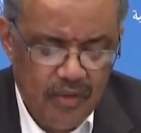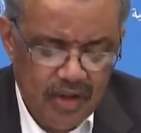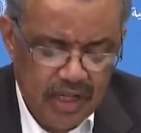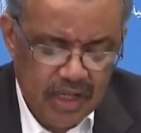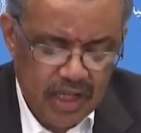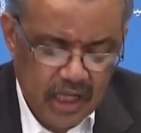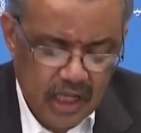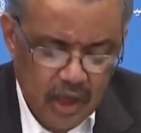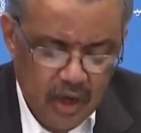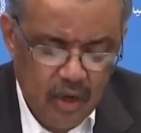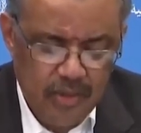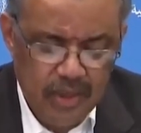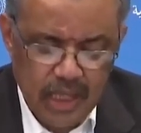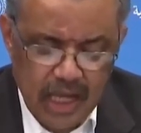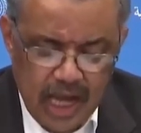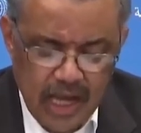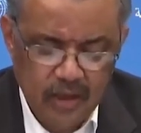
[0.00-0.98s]
over the
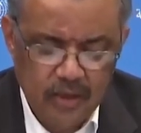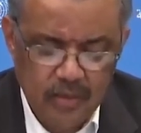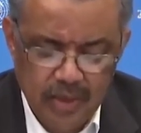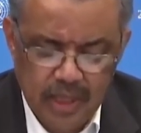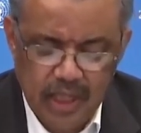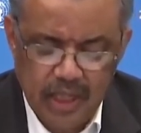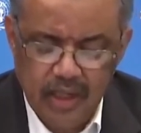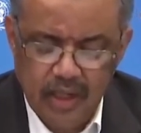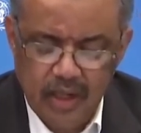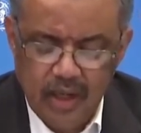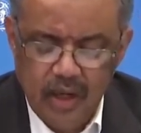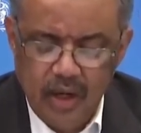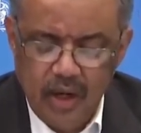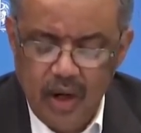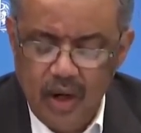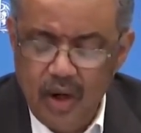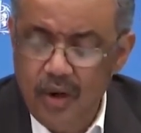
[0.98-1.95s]
global outbreak
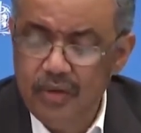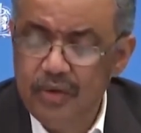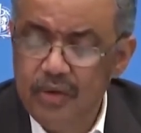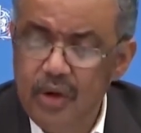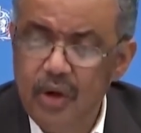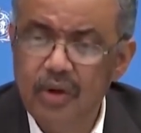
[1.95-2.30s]
of